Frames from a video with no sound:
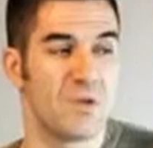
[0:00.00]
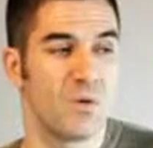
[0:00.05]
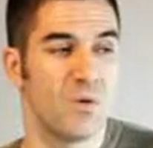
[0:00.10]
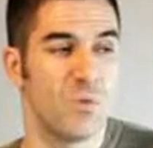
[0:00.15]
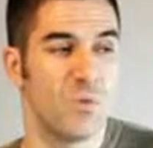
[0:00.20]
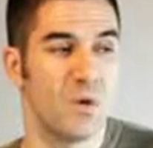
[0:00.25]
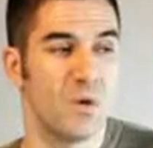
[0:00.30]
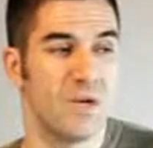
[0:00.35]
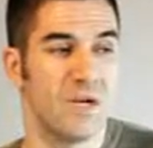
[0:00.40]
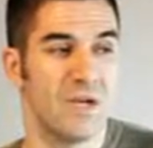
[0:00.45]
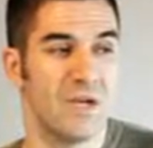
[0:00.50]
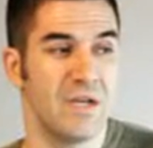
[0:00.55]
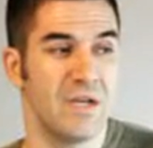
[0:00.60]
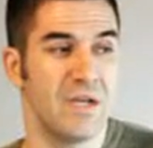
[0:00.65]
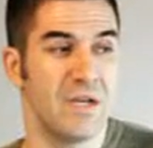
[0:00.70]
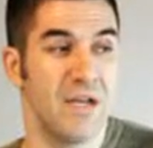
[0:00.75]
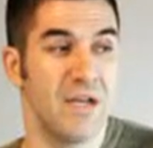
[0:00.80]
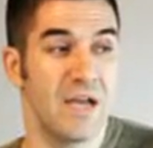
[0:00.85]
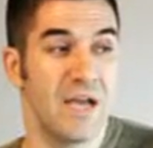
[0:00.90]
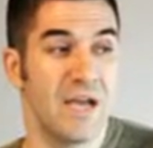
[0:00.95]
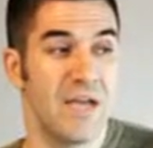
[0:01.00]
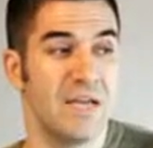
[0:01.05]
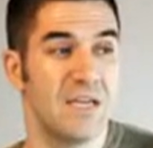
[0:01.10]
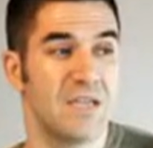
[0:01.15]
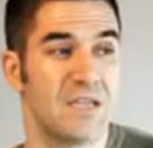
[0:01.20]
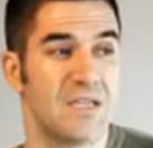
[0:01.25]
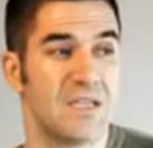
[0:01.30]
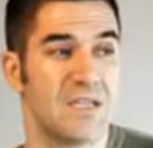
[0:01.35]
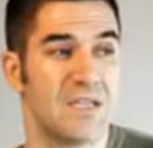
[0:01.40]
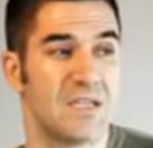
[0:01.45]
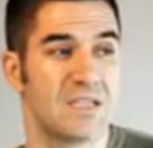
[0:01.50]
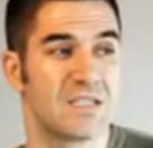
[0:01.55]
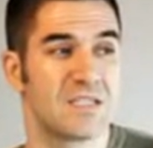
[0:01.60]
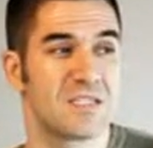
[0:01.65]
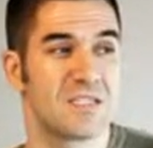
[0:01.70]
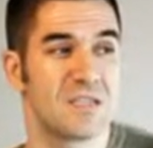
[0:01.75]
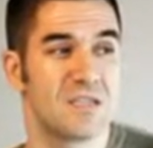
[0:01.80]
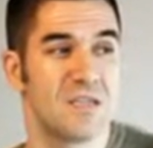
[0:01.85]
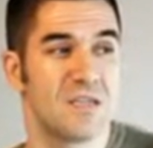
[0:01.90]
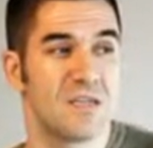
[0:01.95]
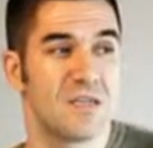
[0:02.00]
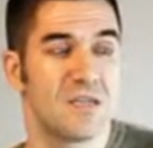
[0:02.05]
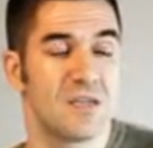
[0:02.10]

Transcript: What I like is